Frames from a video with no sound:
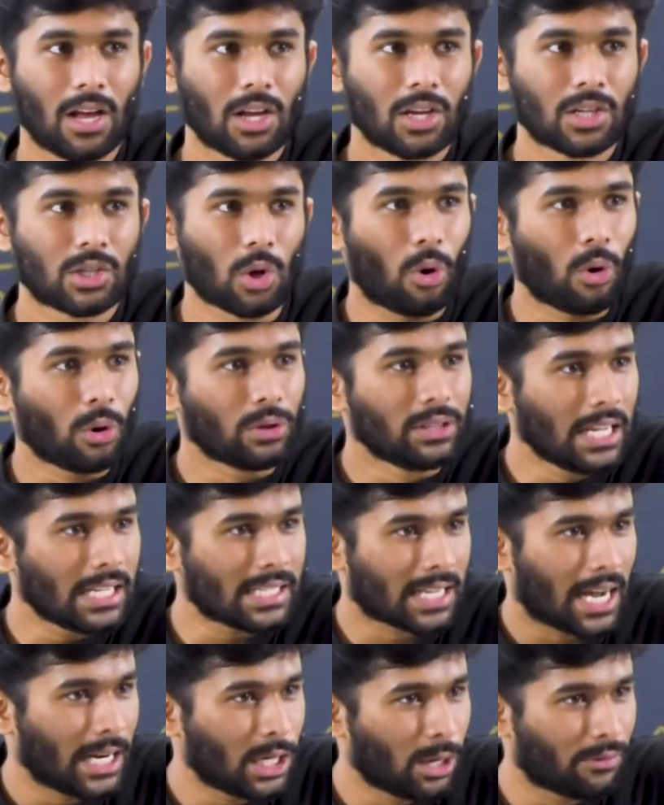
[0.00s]
So these
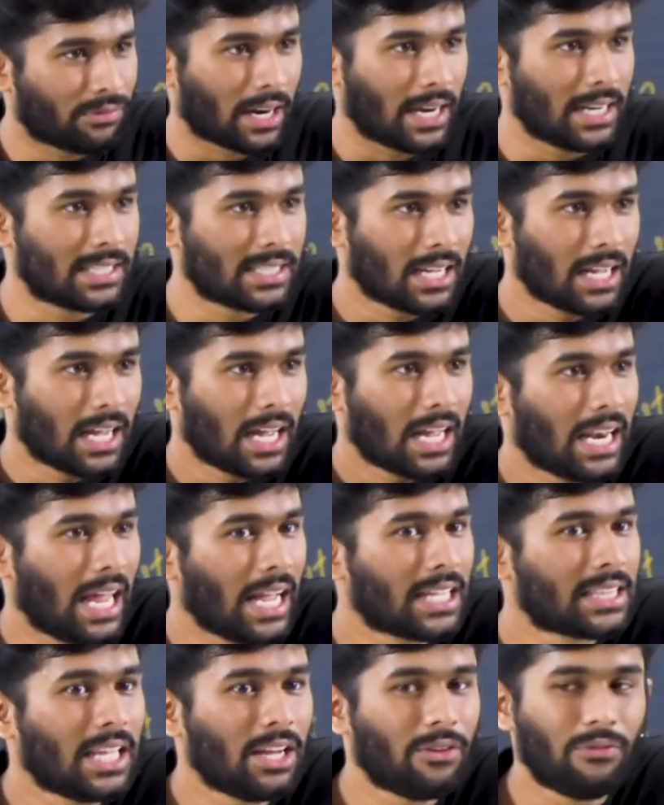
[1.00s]
kind of rights,
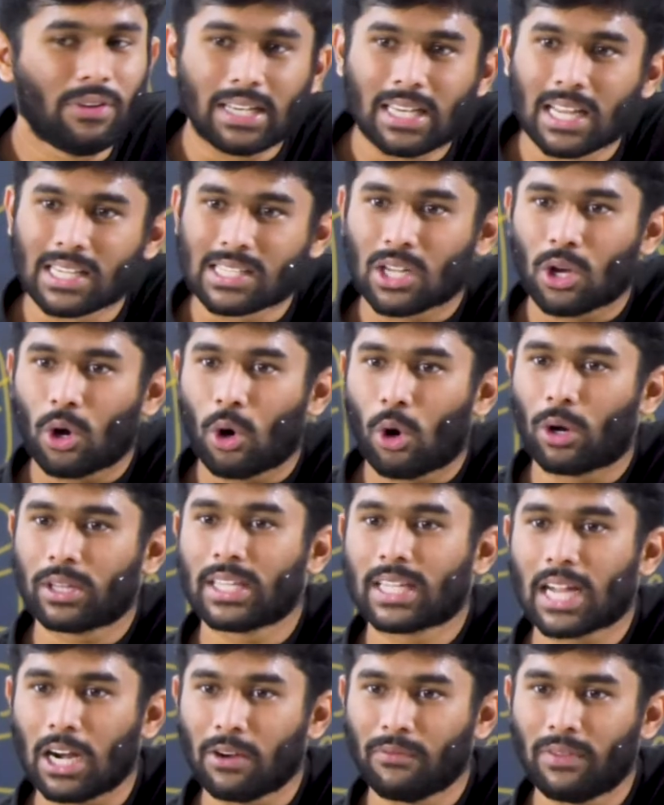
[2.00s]
like the witness or the
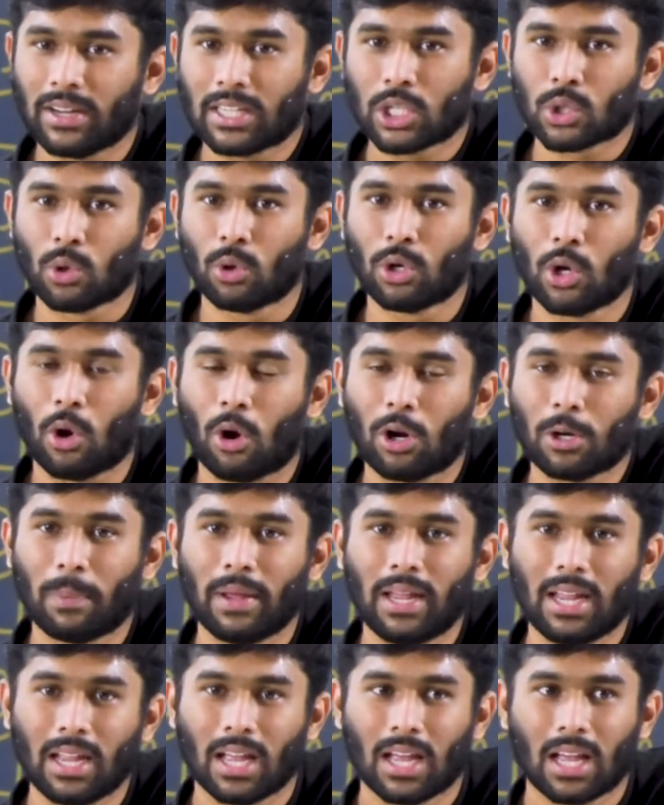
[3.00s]
convict, should not
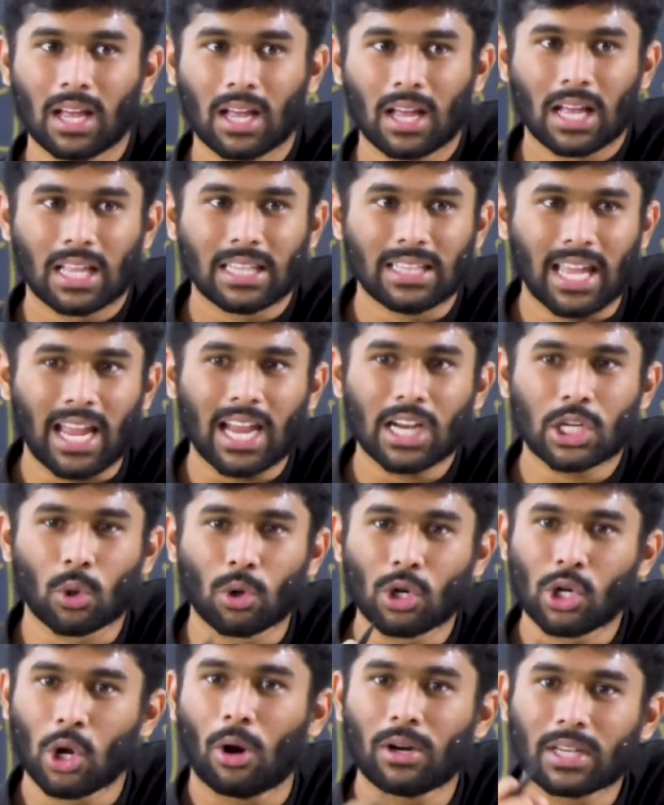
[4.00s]
be, they
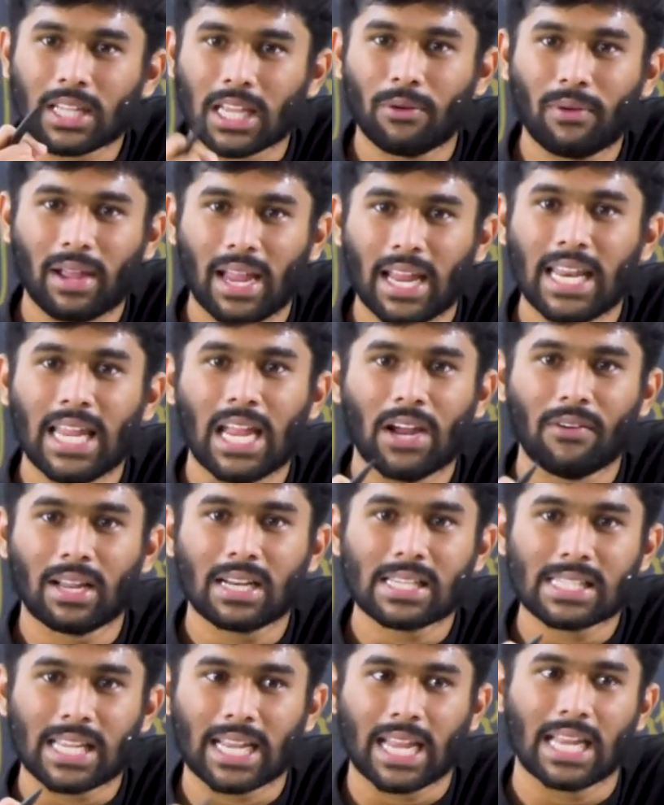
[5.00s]
should not give any
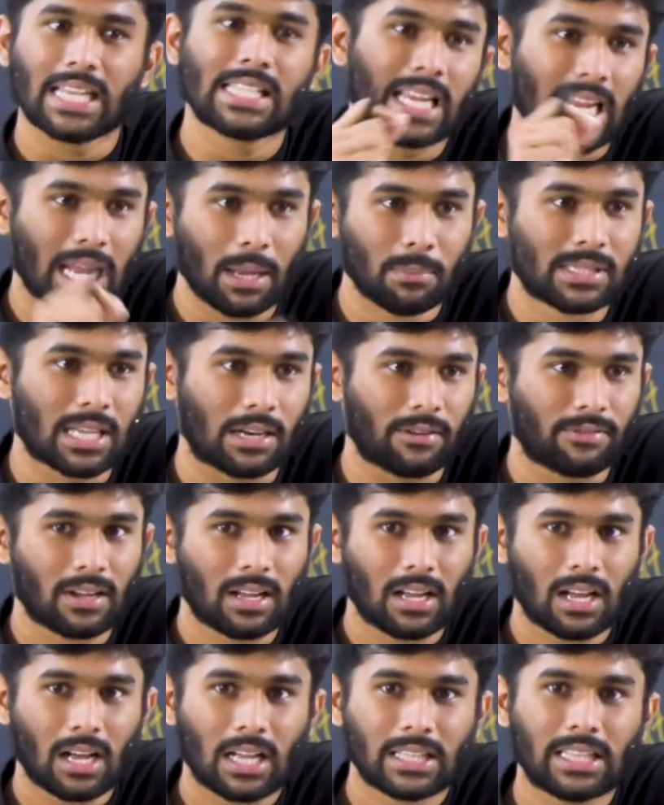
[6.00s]
evidence against himself.
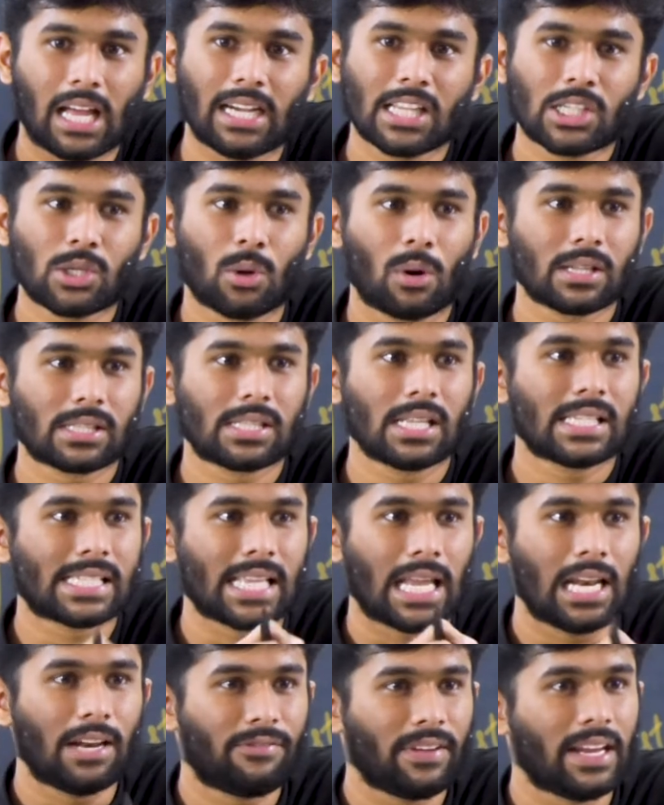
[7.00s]
That is known as the
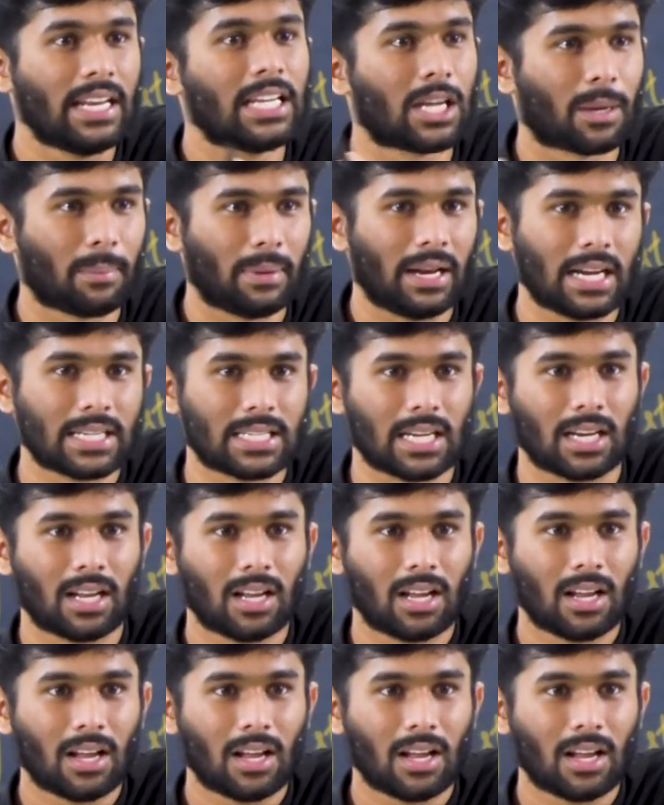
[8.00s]
self-incrimination.